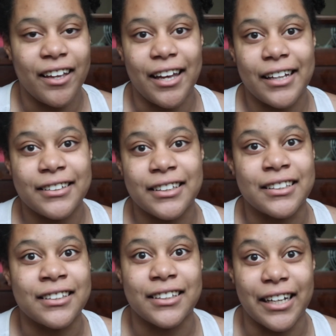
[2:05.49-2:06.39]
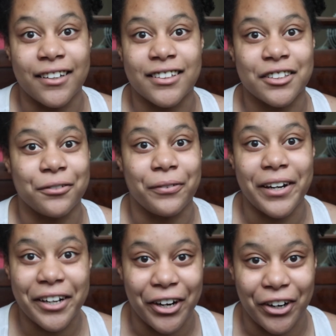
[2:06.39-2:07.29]
Yes, it stinks. It's
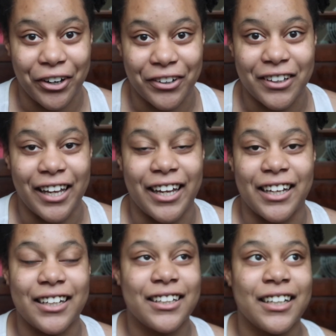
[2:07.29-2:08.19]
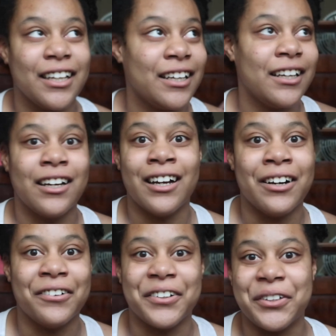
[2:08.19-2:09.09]
vinegar. Like,
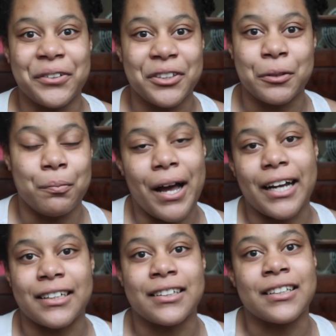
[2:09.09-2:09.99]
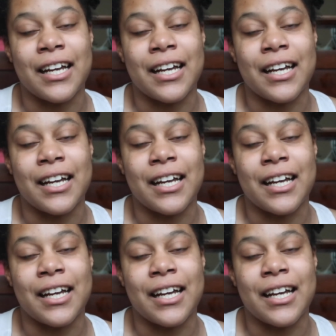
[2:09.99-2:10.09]
what do you expect?